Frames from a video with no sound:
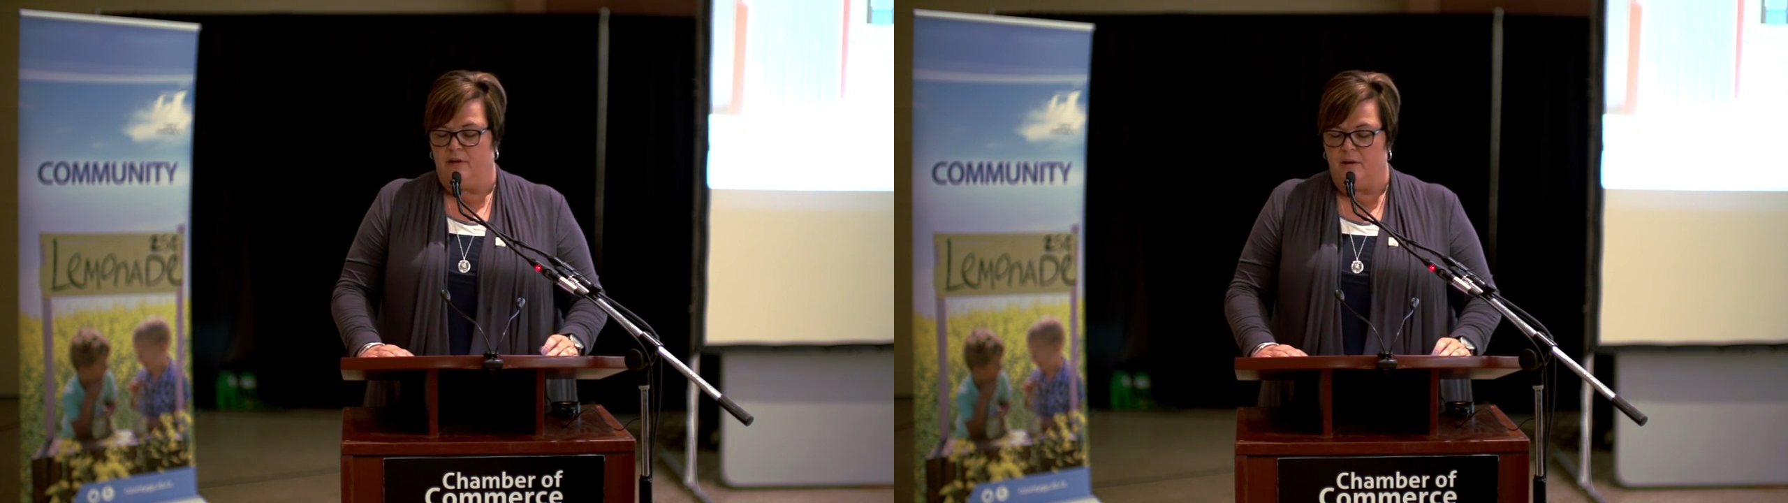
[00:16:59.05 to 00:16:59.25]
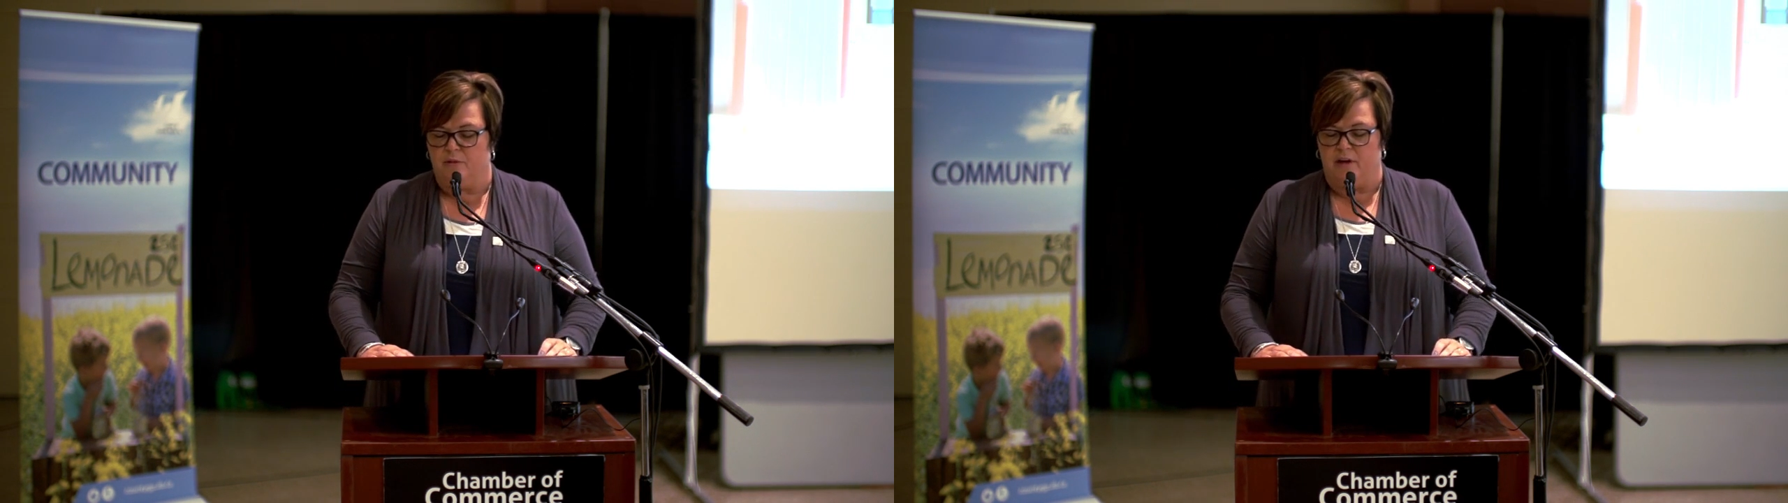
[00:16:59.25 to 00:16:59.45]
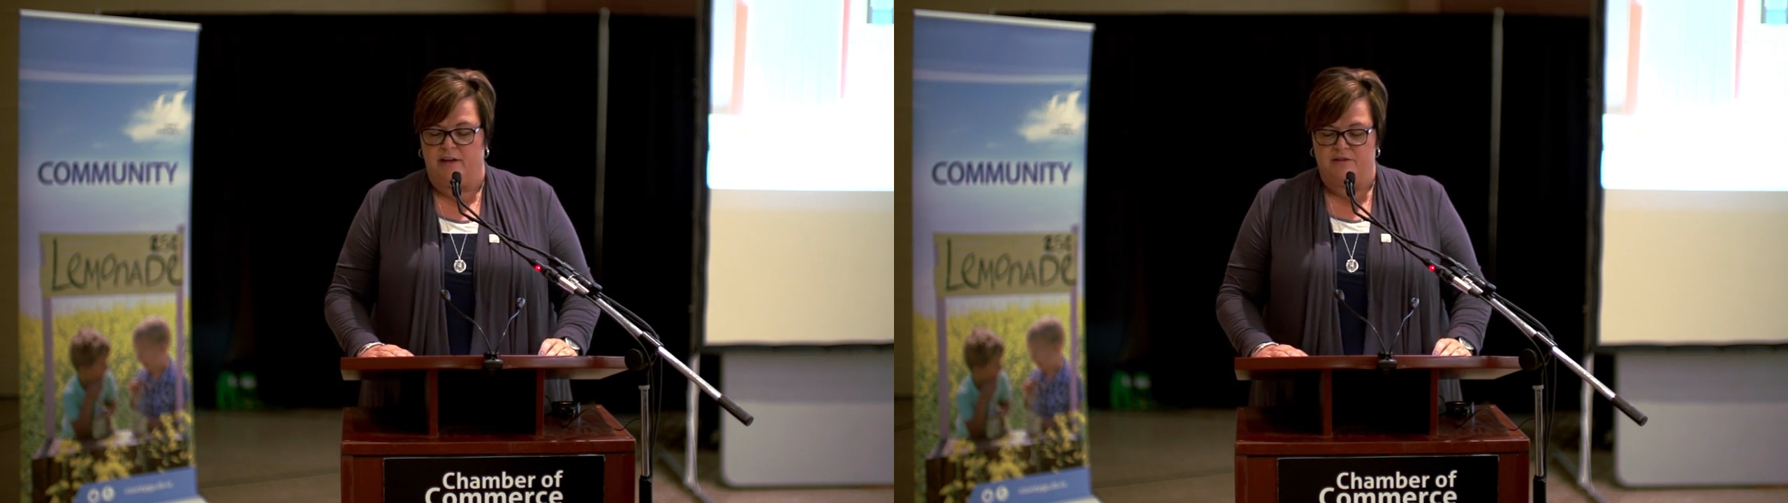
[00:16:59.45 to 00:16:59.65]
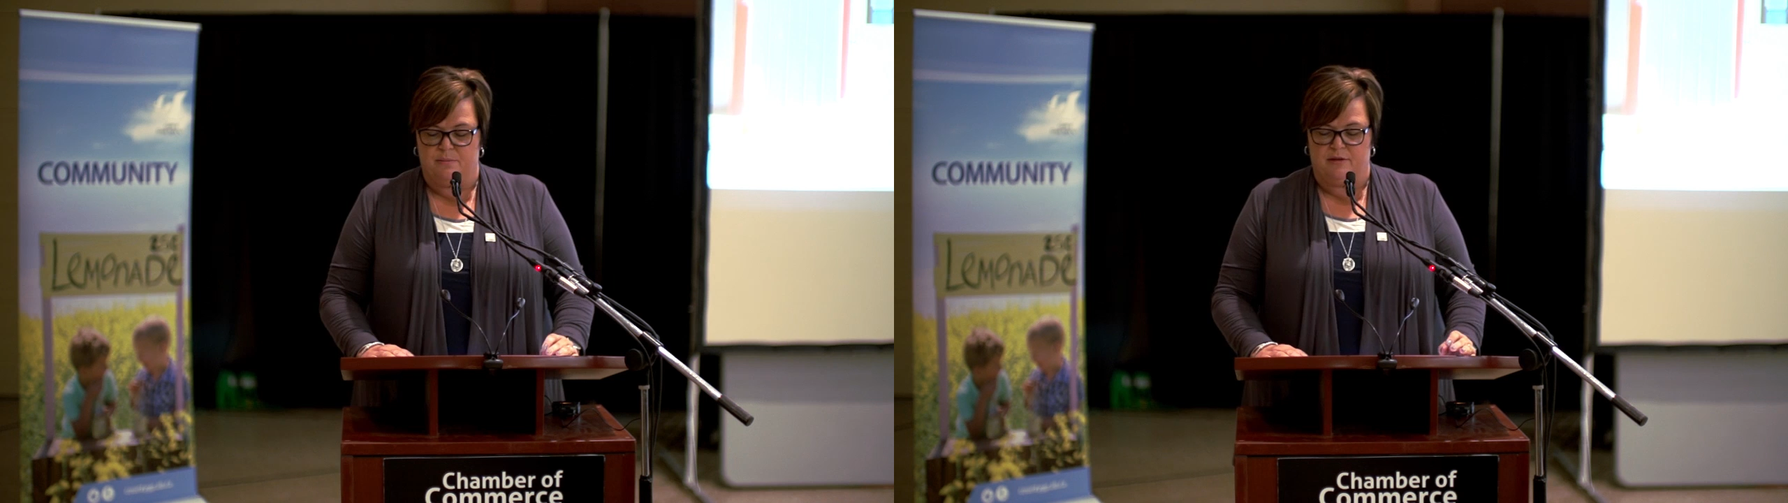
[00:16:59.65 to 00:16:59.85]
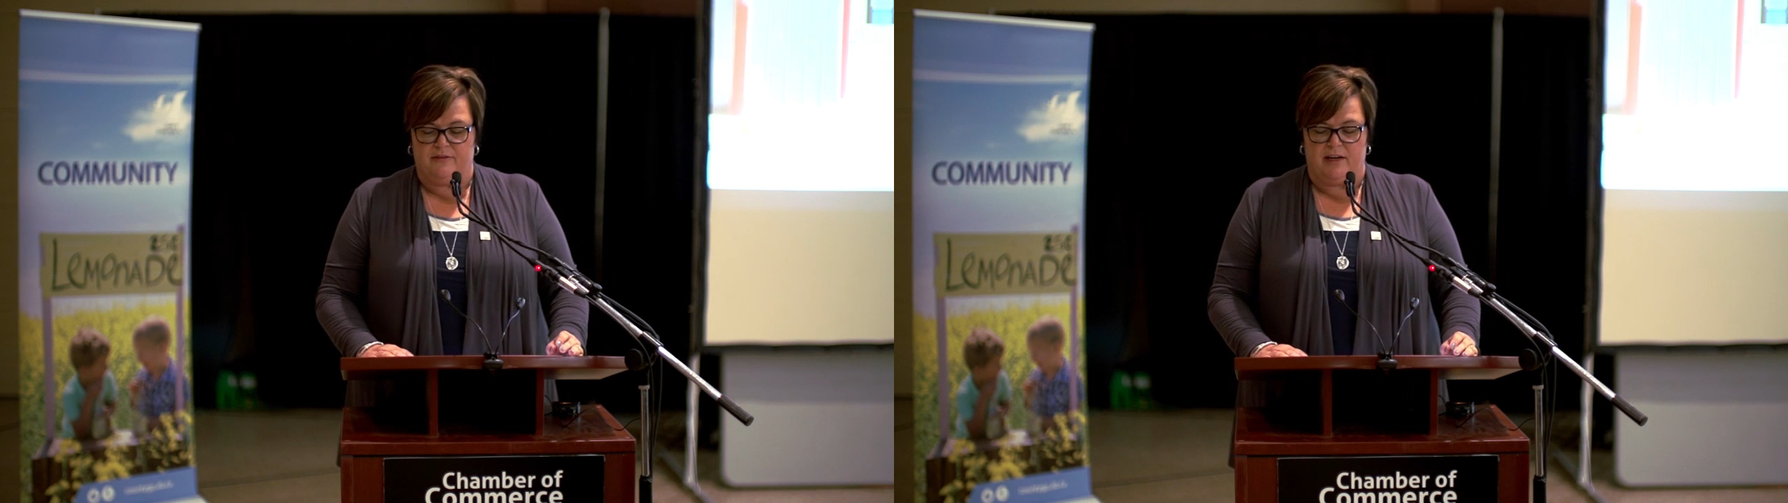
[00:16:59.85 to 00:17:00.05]
of Grande
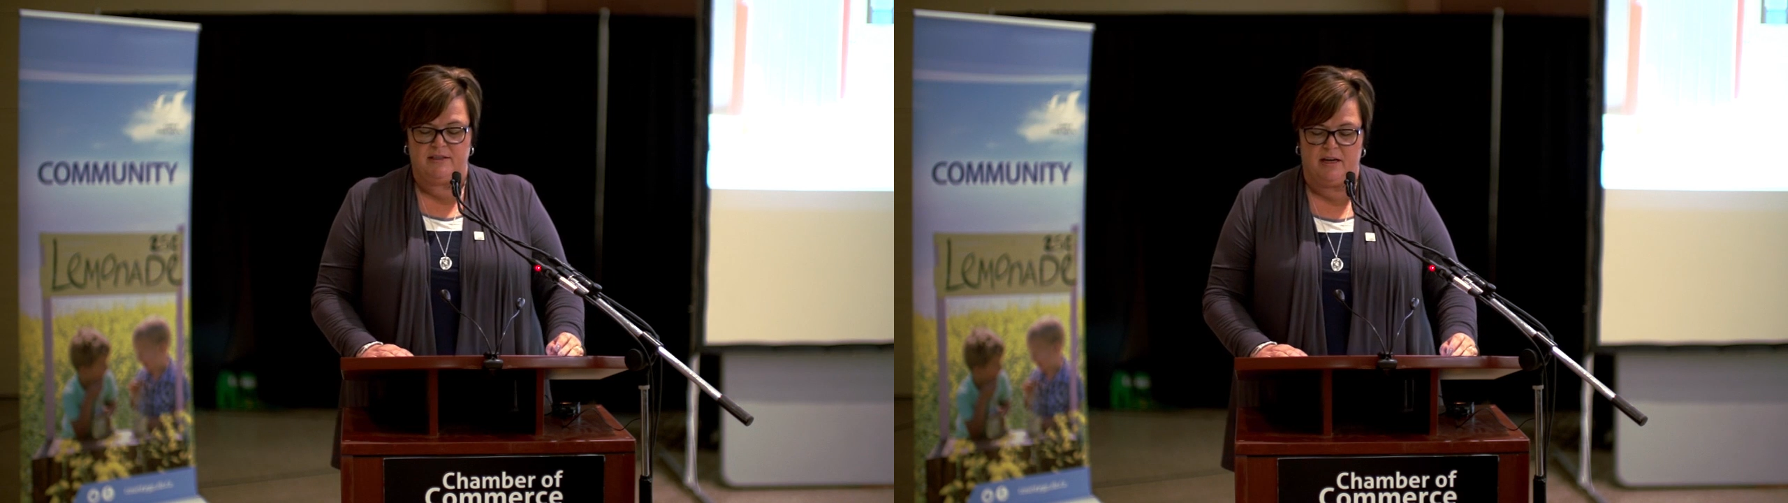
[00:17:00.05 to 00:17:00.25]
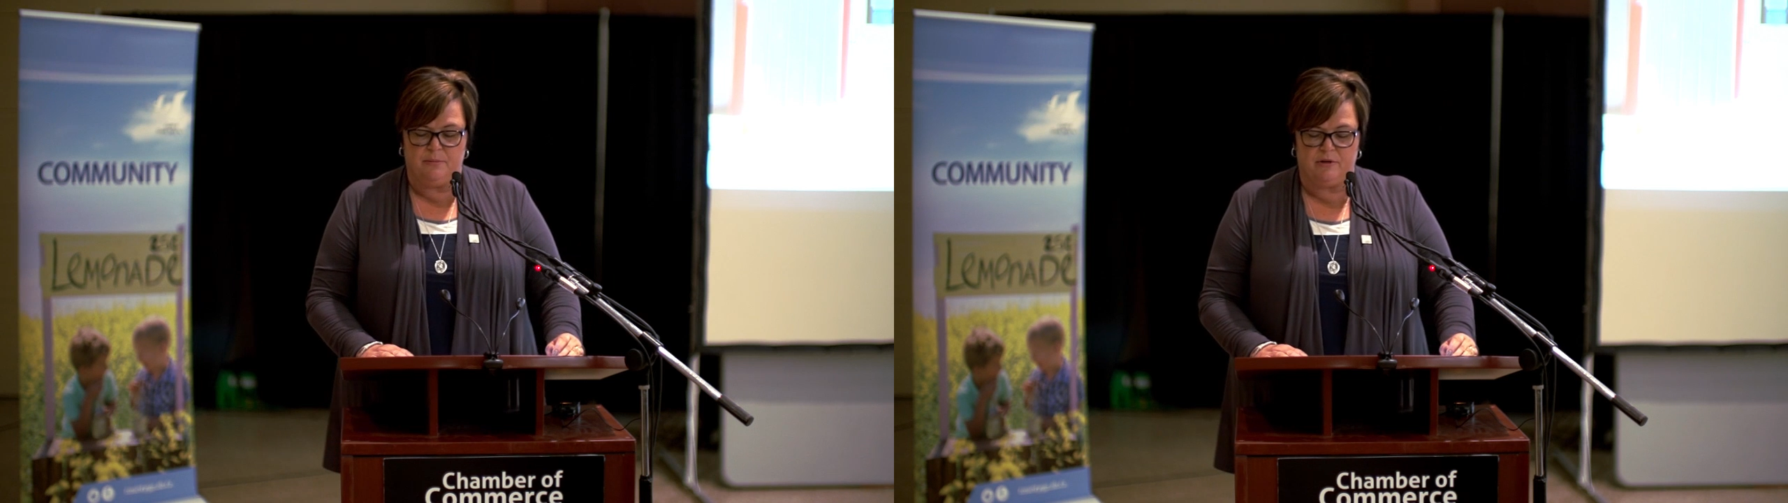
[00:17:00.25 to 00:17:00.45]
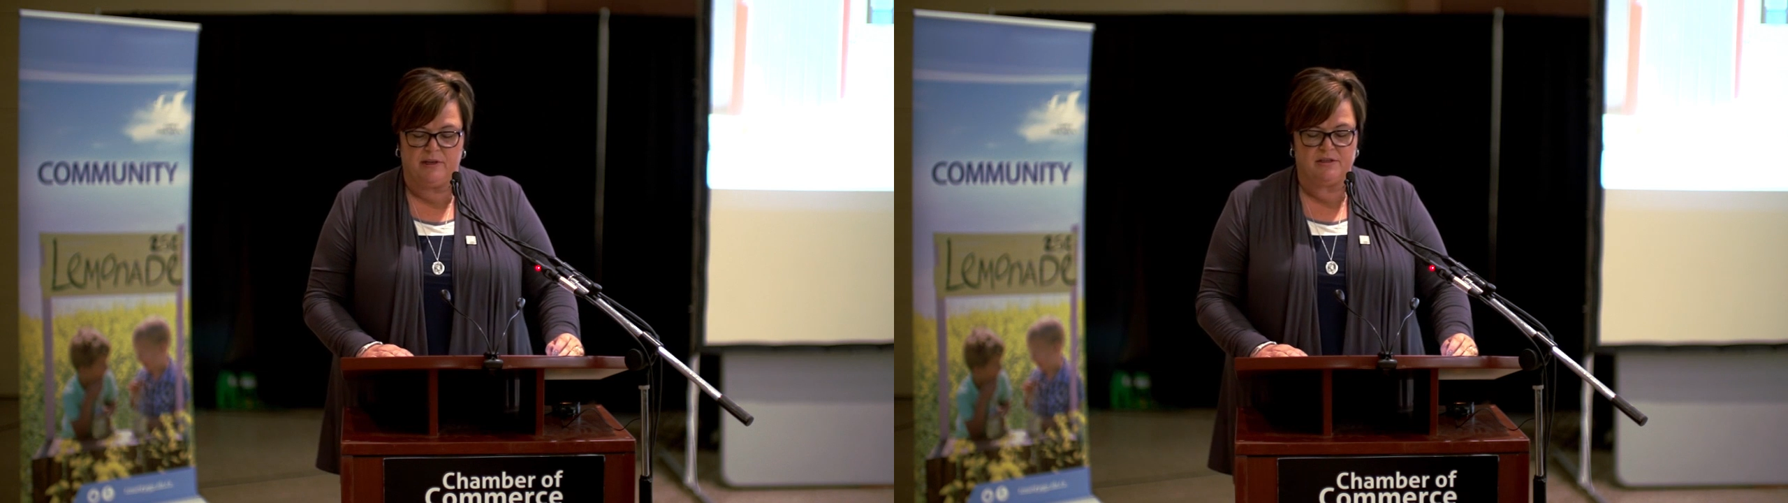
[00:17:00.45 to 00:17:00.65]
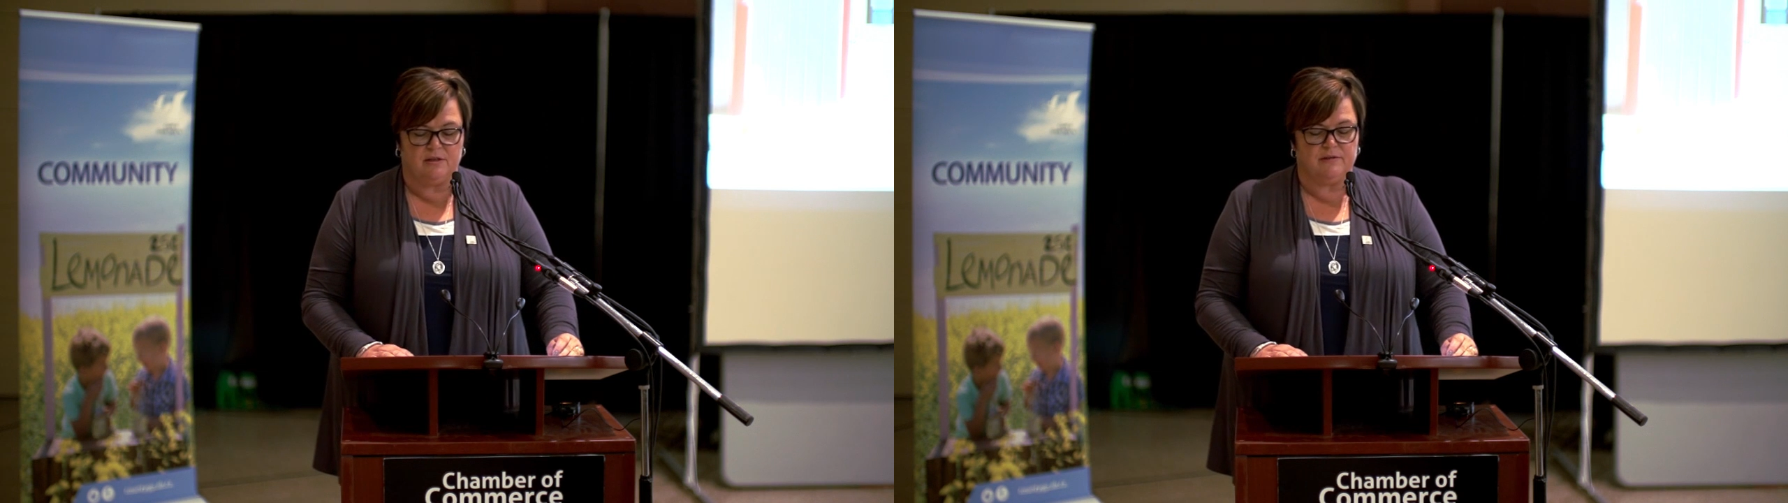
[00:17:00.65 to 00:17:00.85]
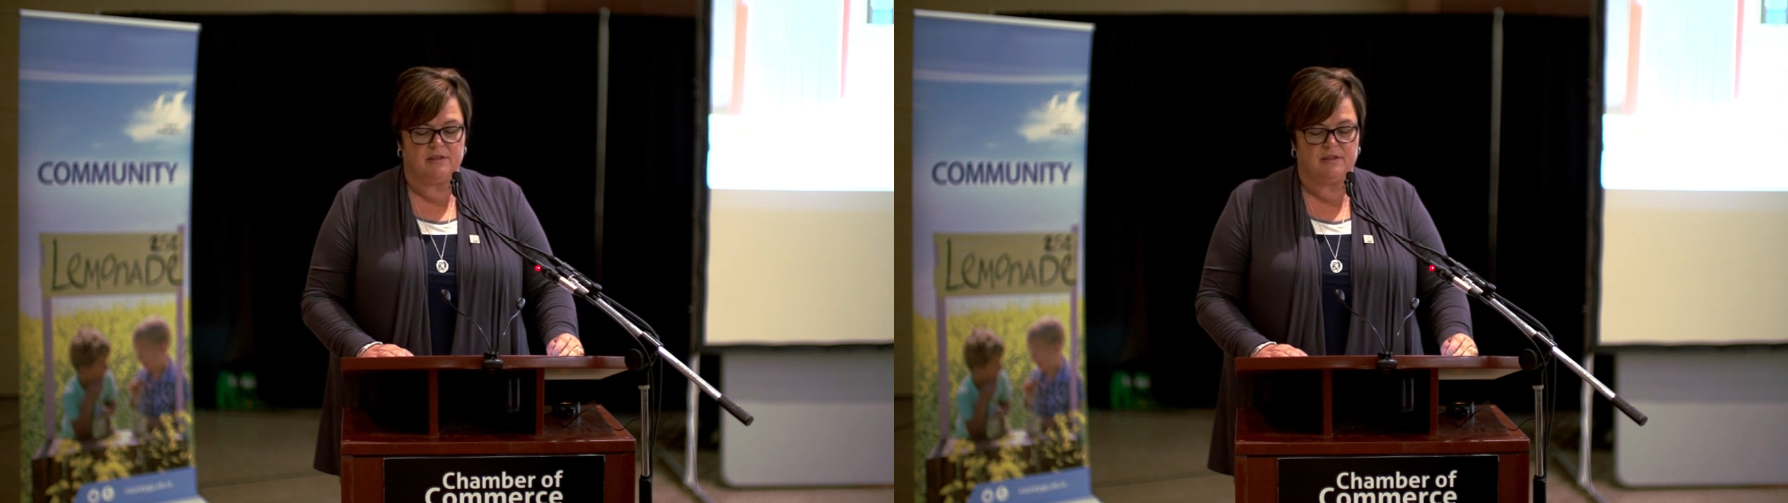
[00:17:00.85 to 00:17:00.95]
Prairie to provide temporary